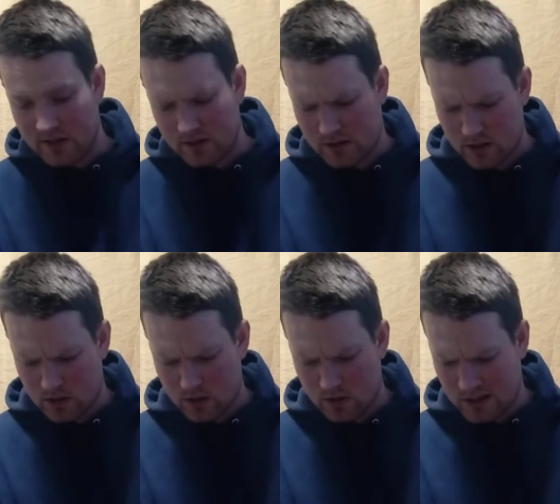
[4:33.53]

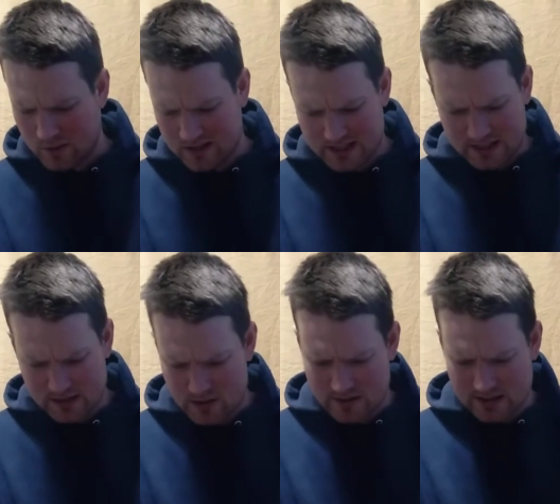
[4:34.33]
So we're like, you
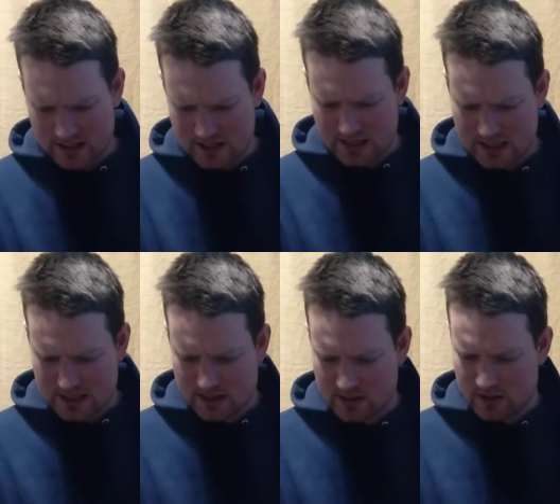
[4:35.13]
know what, that's not
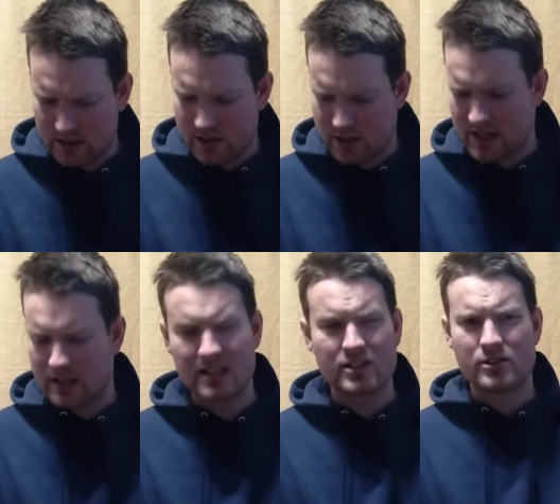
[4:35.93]
necessarily a giant
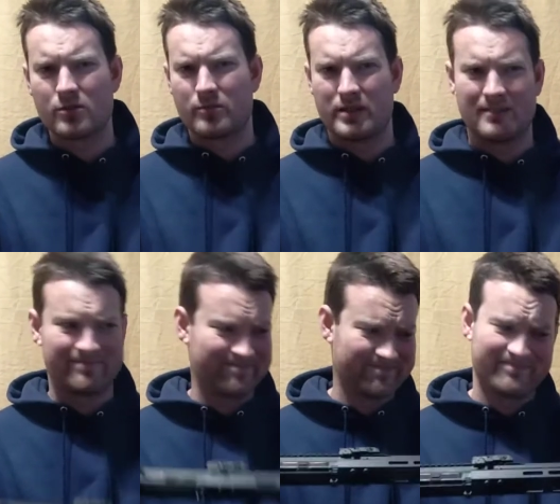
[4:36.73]
issue, but
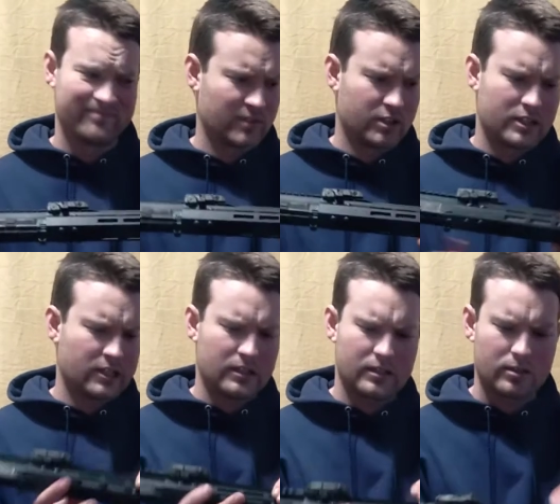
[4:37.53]
you
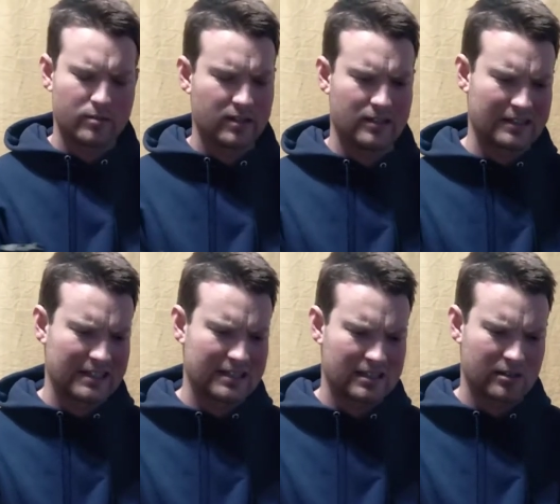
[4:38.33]
cannot go wrong
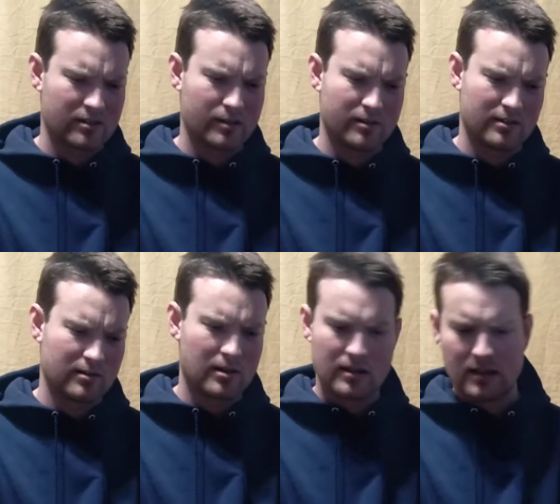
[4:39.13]
necessarily with
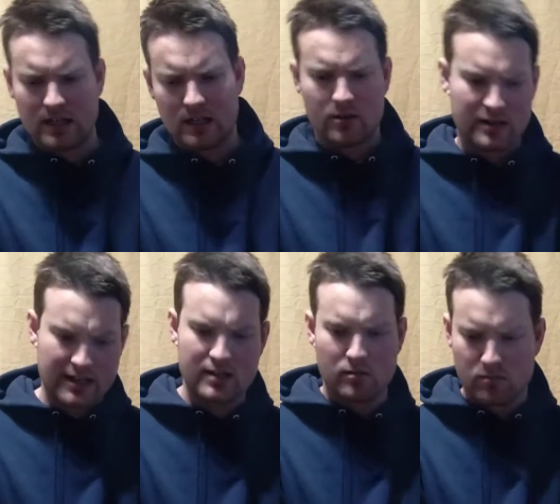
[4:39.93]
you know, a
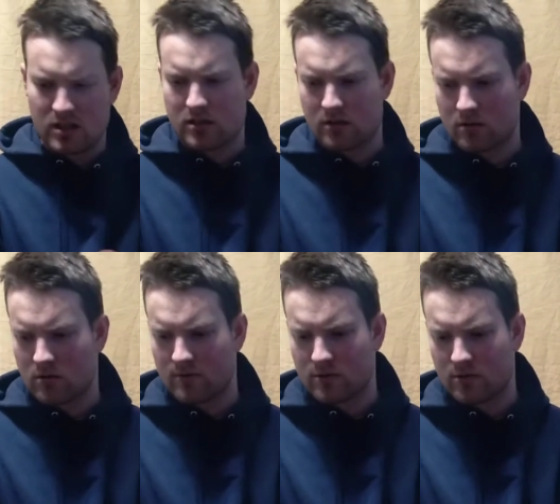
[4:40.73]
hit and miss sort
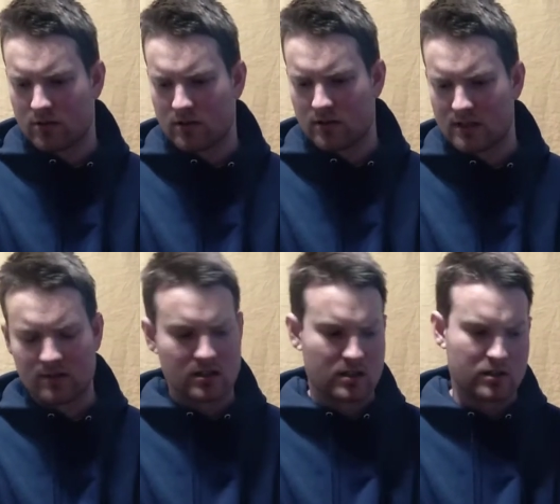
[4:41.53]
of
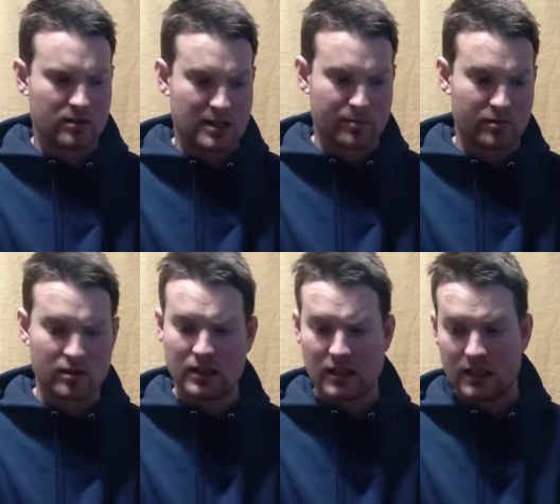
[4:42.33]
$270 upper
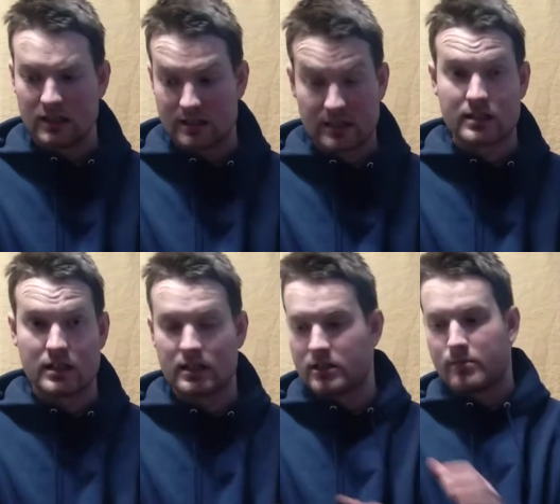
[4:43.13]
16
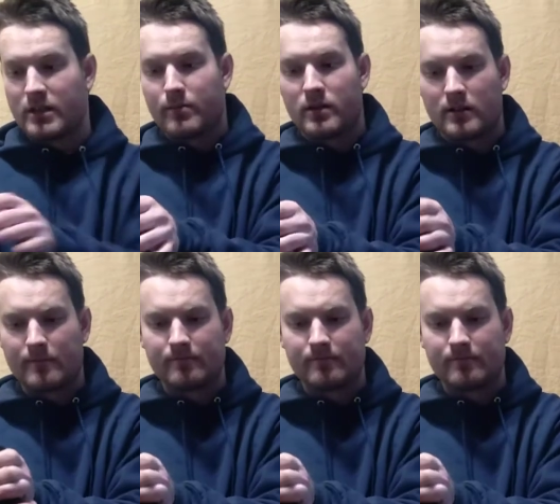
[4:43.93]
inch in my opinion.